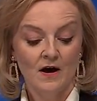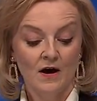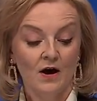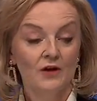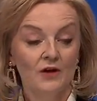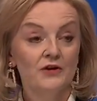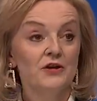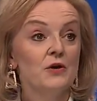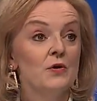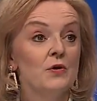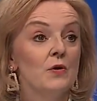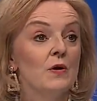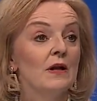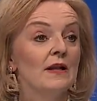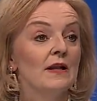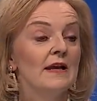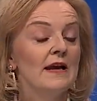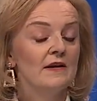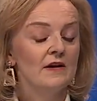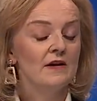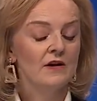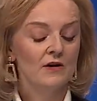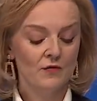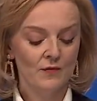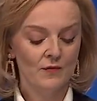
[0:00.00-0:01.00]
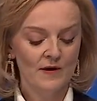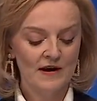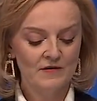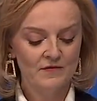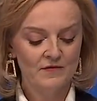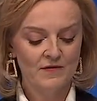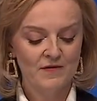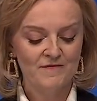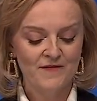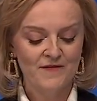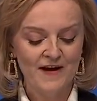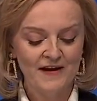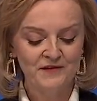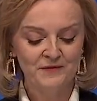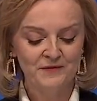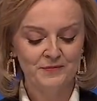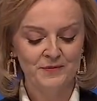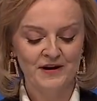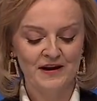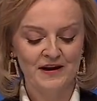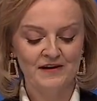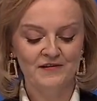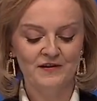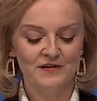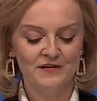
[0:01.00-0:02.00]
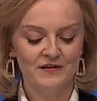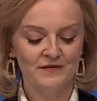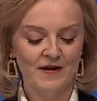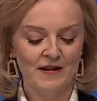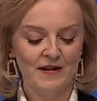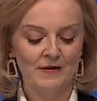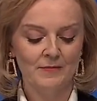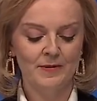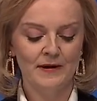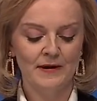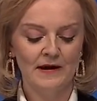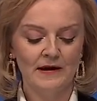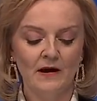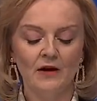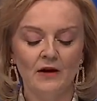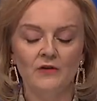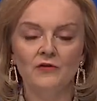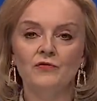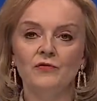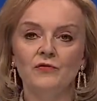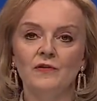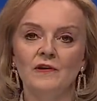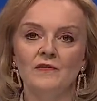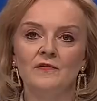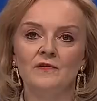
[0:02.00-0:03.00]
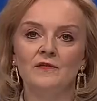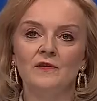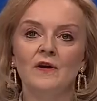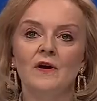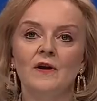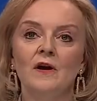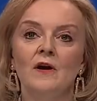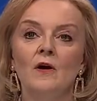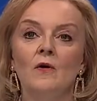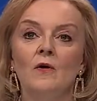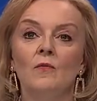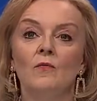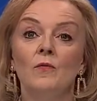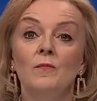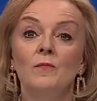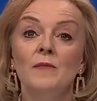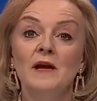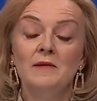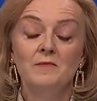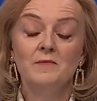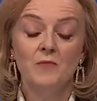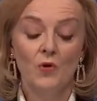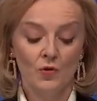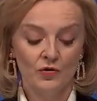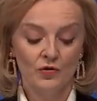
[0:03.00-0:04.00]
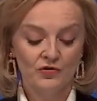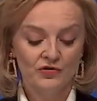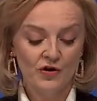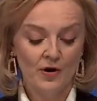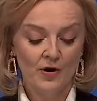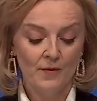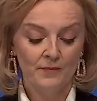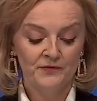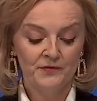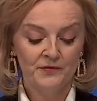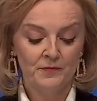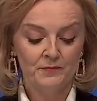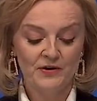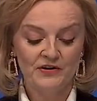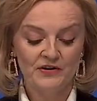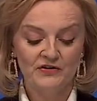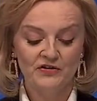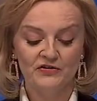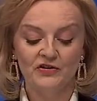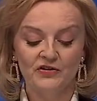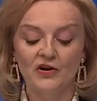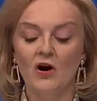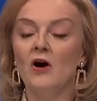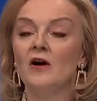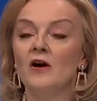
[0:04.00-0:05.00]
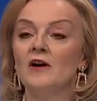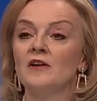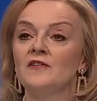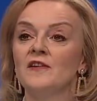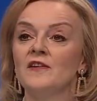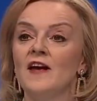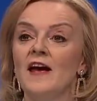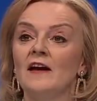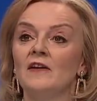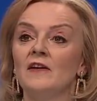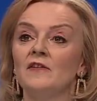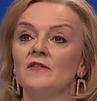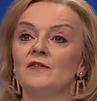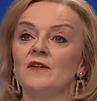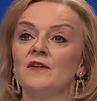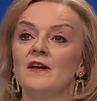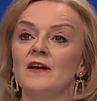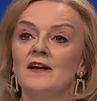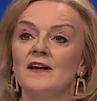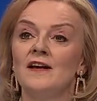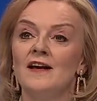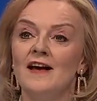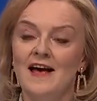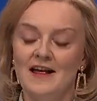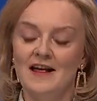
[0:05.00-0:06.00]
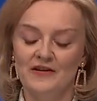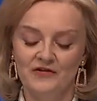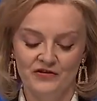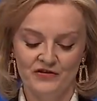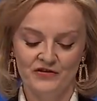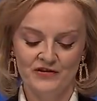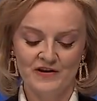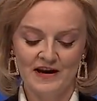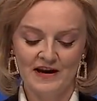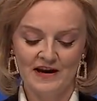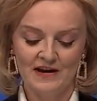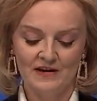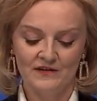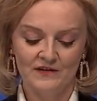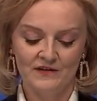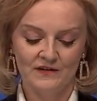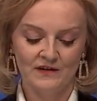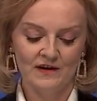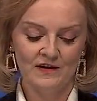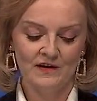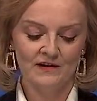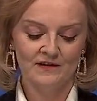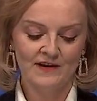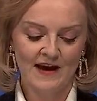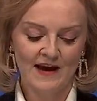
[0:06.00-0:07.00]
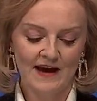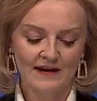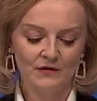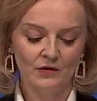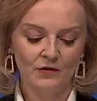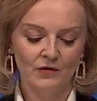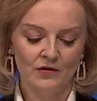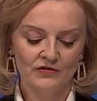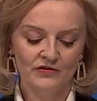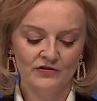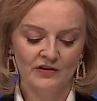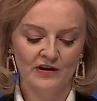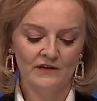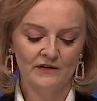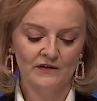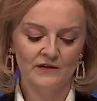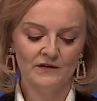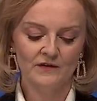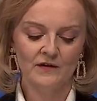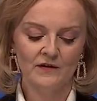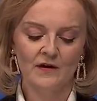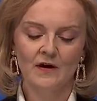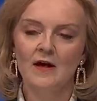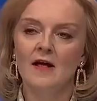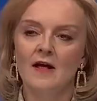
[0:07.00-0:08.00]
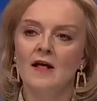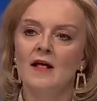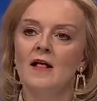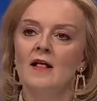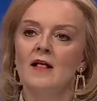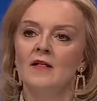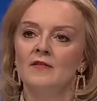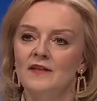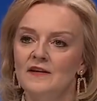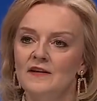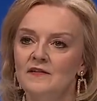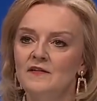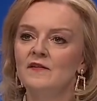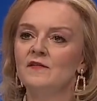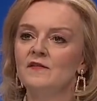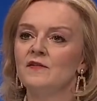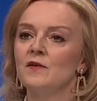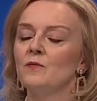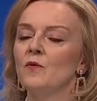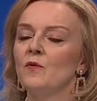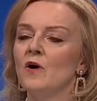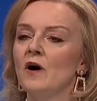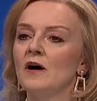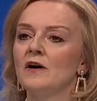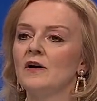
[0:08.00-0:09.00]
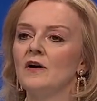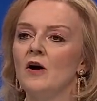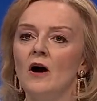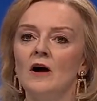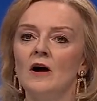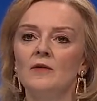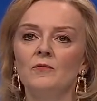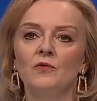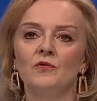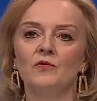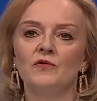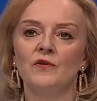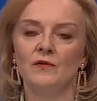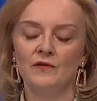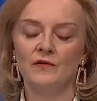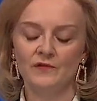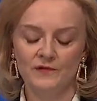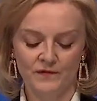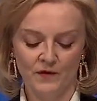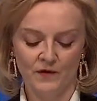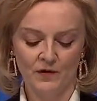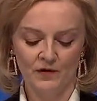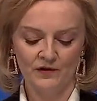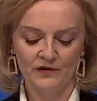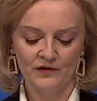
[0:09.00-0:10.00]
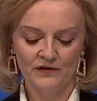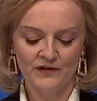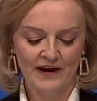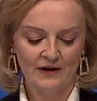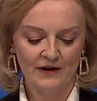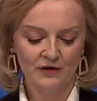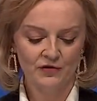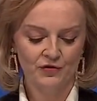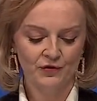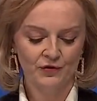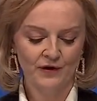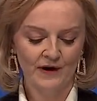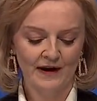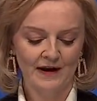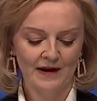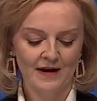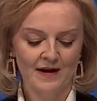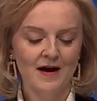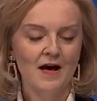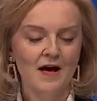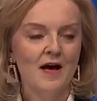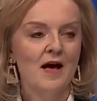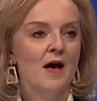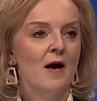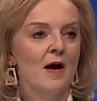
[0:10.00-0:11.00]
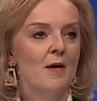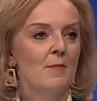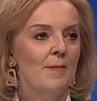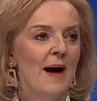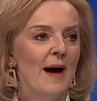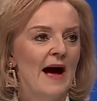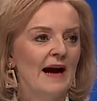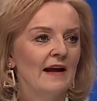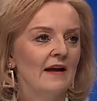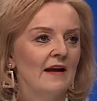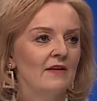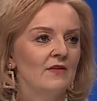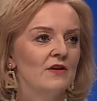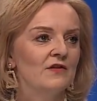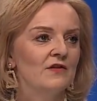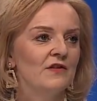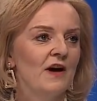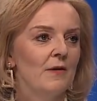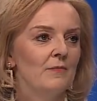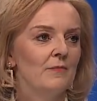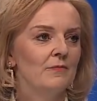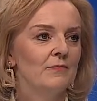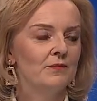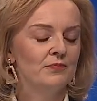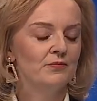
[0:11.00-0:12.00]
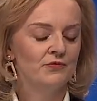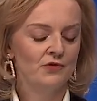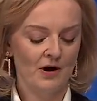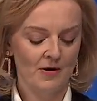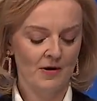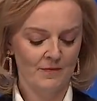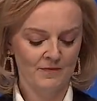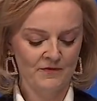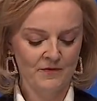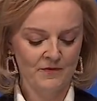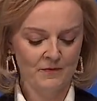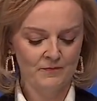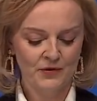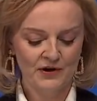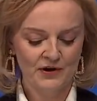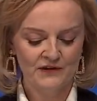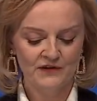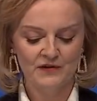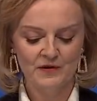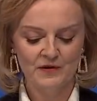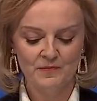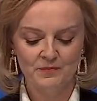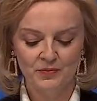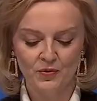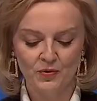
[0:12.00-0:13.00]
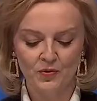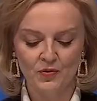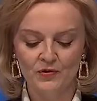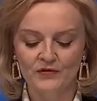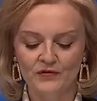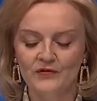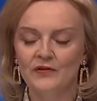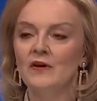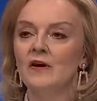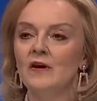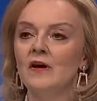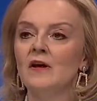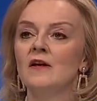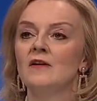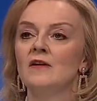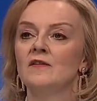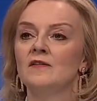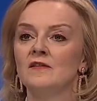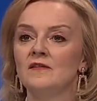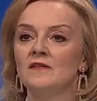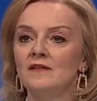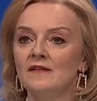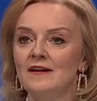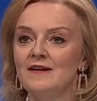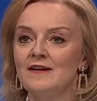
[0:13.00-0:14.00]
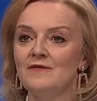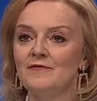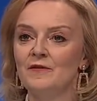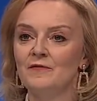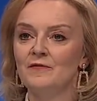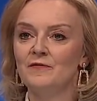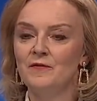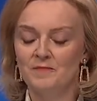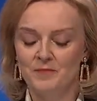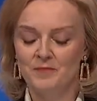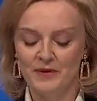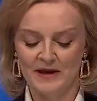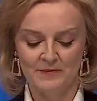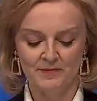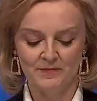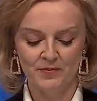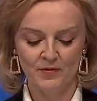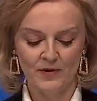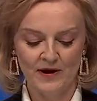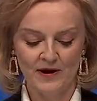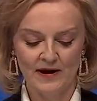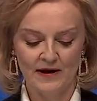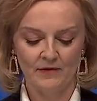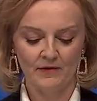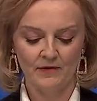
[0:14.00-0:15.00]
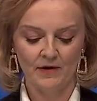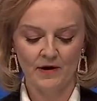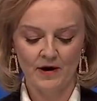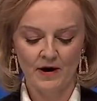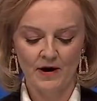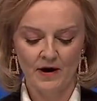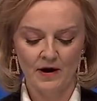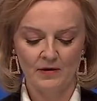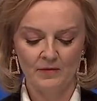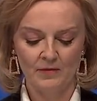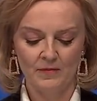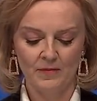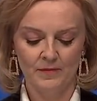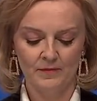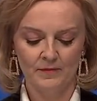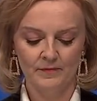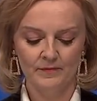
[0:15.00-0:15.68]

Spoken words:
Our new cleaner, greener investment into developing countries will mean more jobs for British architects, engineers, and technologists. This is the work I will do as Foreign Secretary, banging the drum for Britain abroad to deliver for people here at home.